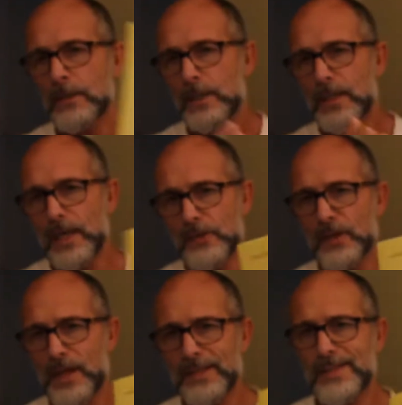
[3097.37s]
The guy's
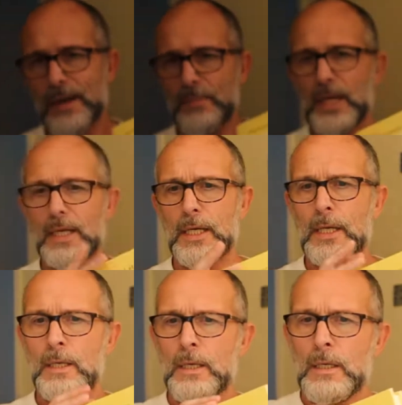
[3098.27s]
an academic.
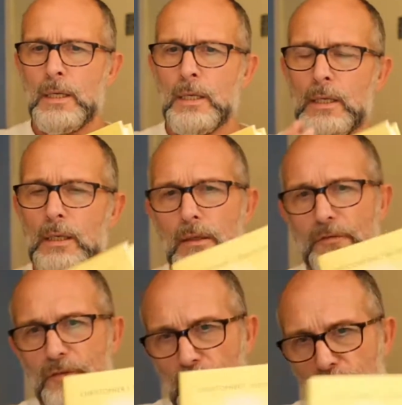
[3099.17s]
The
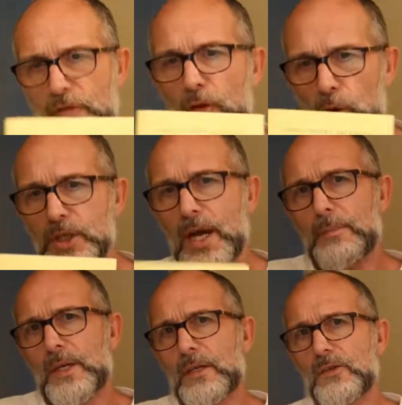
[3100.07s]
first 4
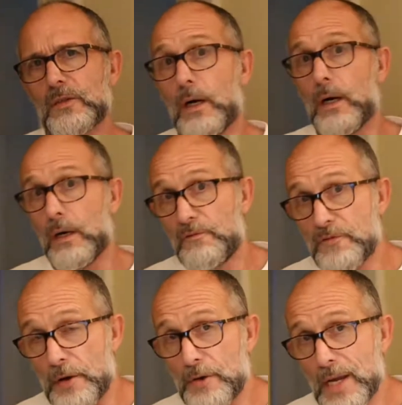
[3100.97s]
chapters are
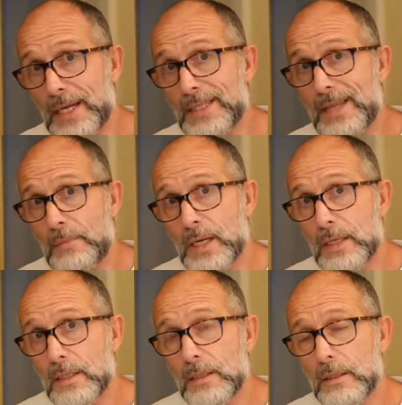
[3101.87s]
very
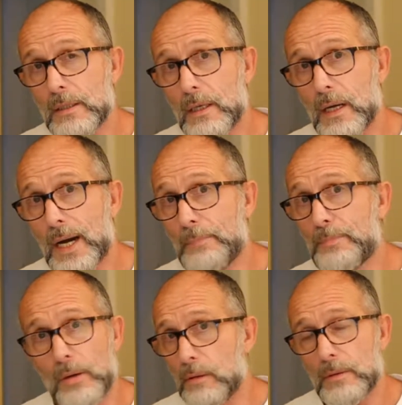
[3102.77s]
academic,
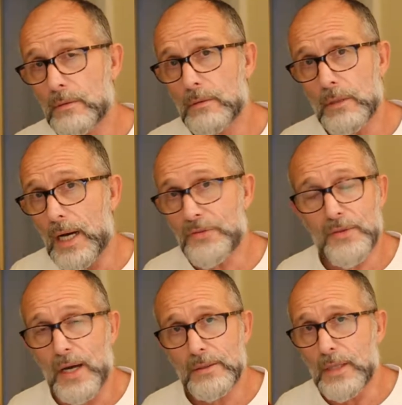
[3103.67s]
but
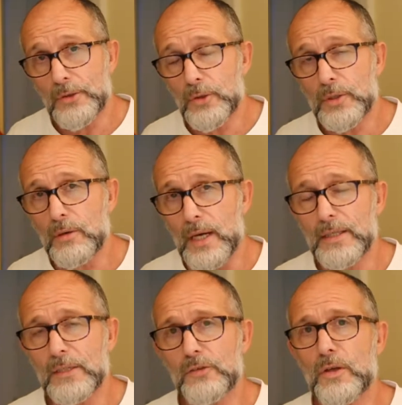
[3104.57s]
I know you like
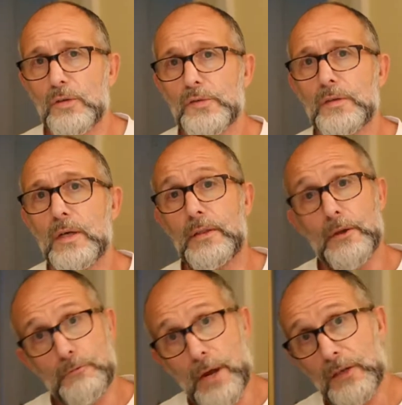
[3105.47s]
that stuff, and
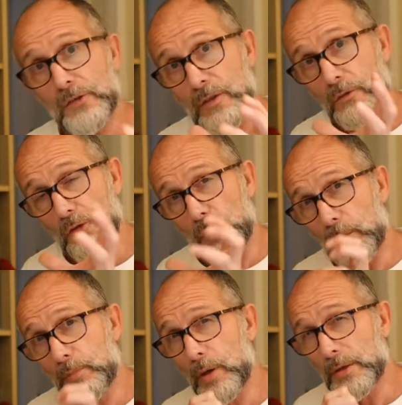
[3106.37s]
the rest sort
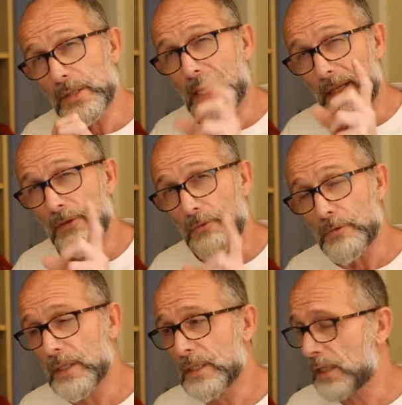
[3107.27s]
of pull it together. It's a
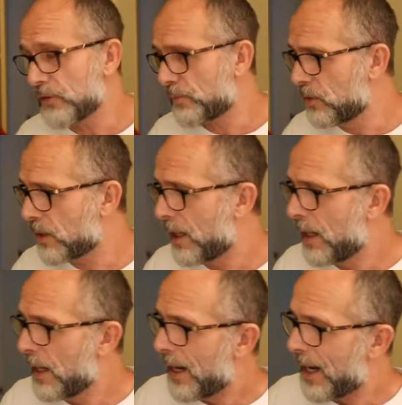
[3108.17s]
really nice book.
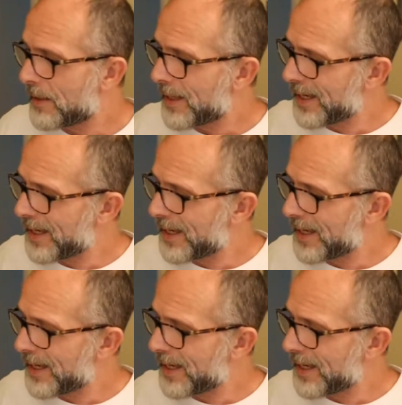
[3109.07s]
And there